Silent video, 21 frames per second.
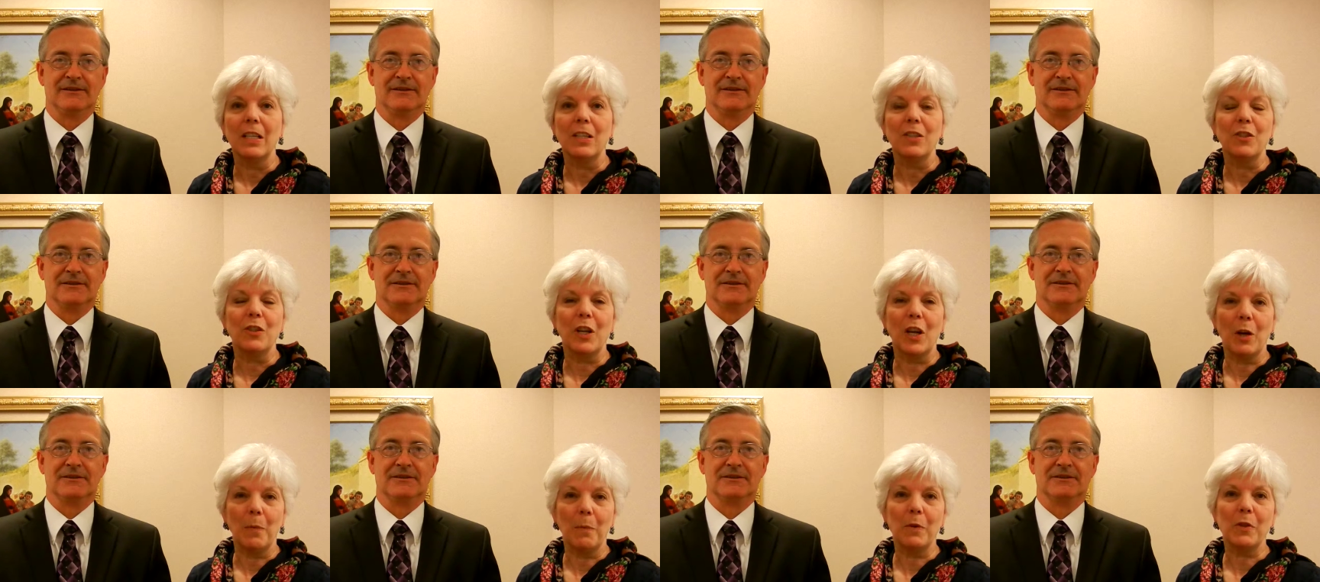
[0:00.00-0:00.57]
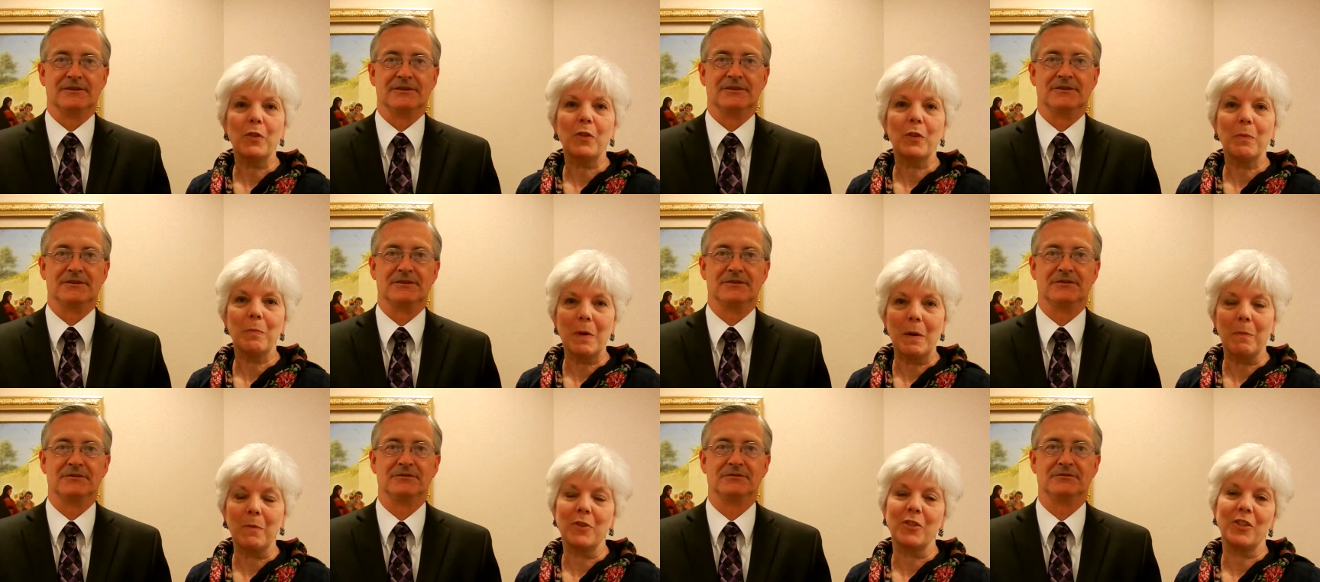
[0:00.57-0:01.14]
Speaker 1: to help us
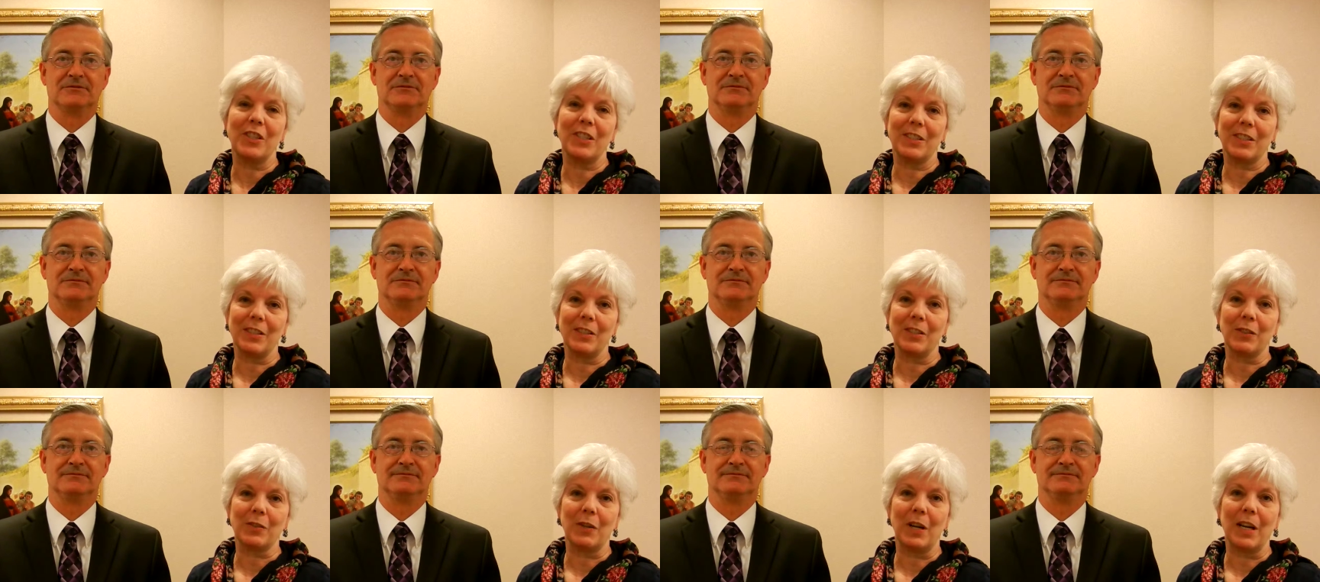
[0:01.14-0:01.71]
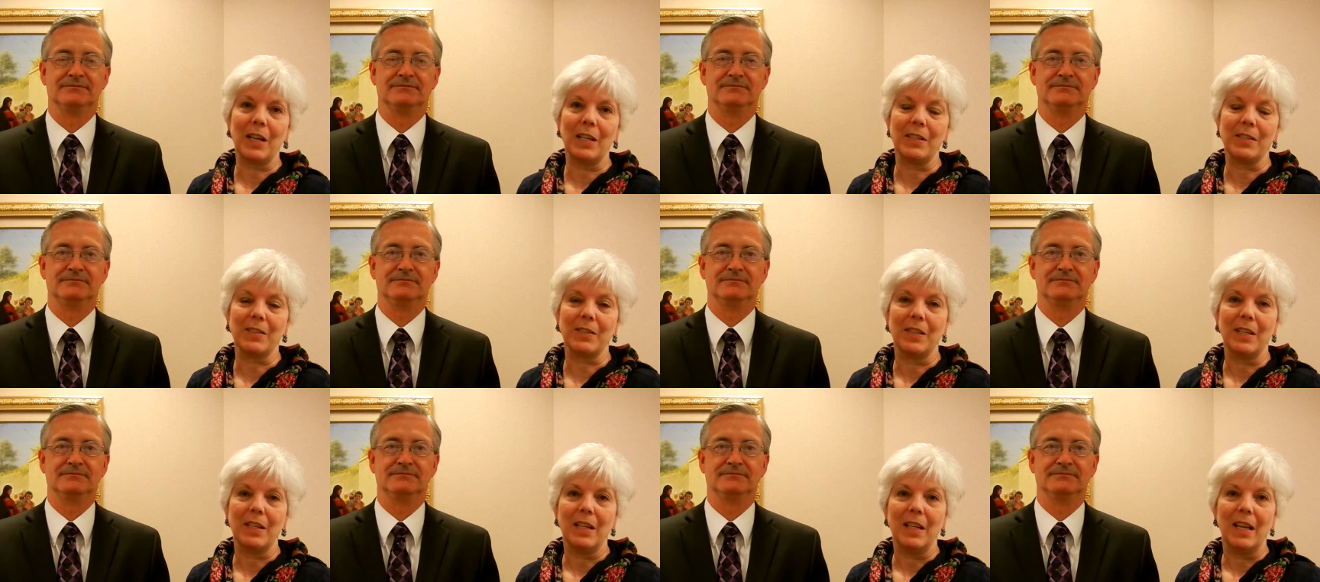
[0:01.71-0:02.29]
remember Jesus Christ
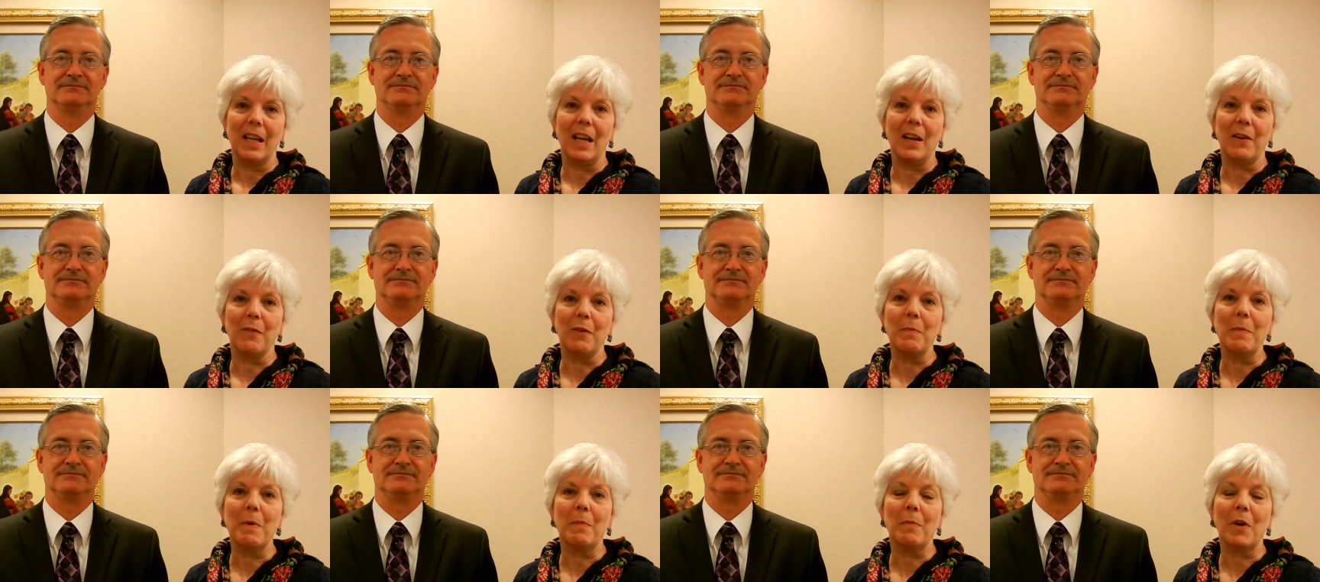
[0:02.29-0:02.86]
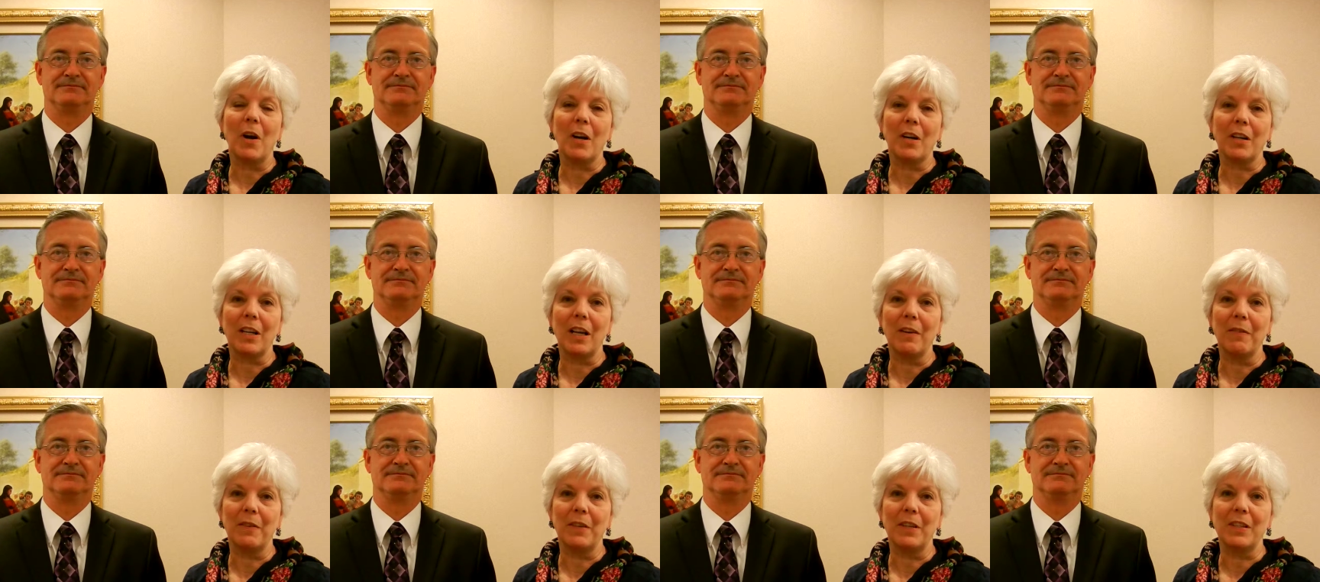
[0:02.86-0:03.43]
and remember our
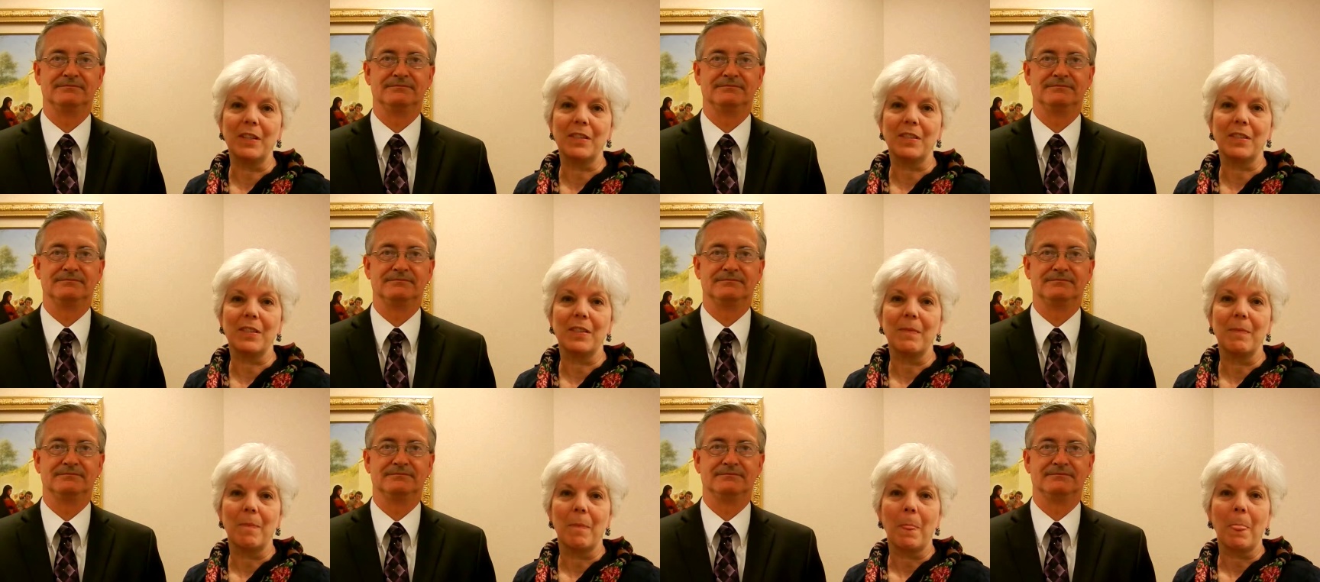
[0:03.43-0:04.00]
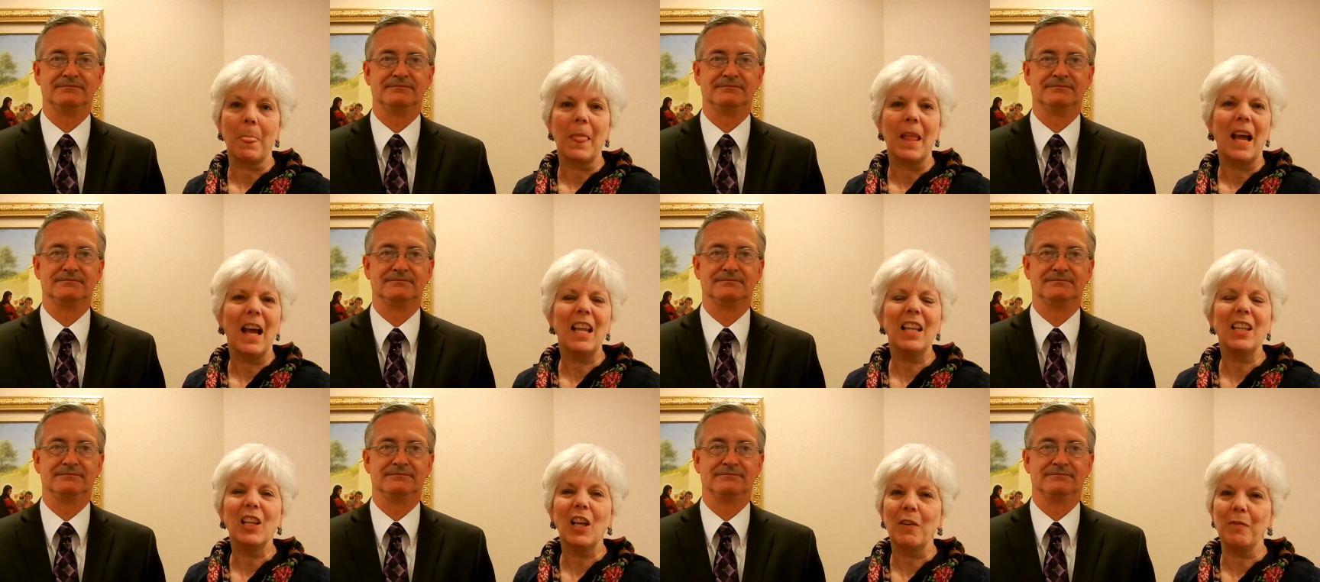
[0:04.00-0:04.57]
covenants. I
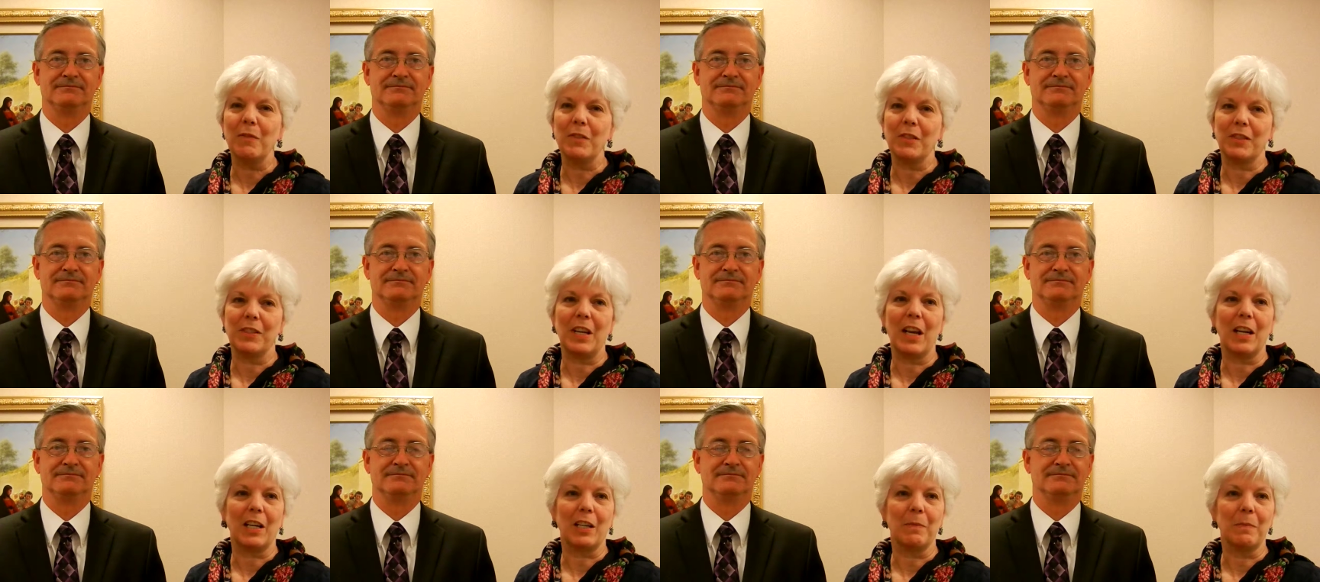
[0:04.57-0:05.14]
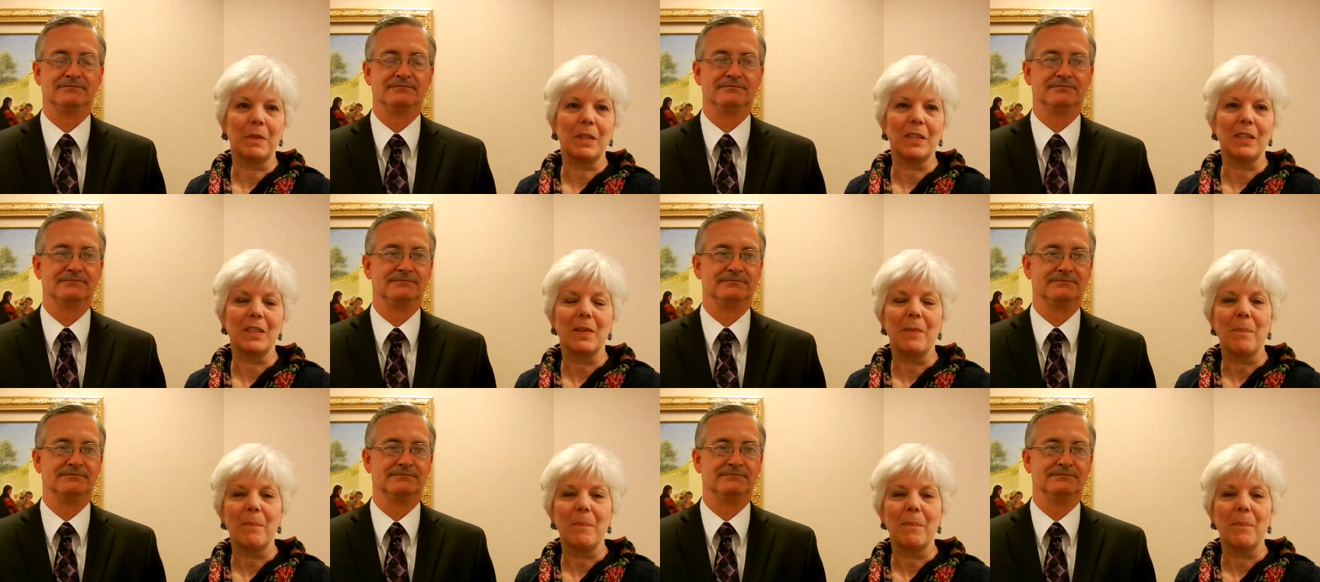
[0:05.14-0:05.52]
love the sacrament.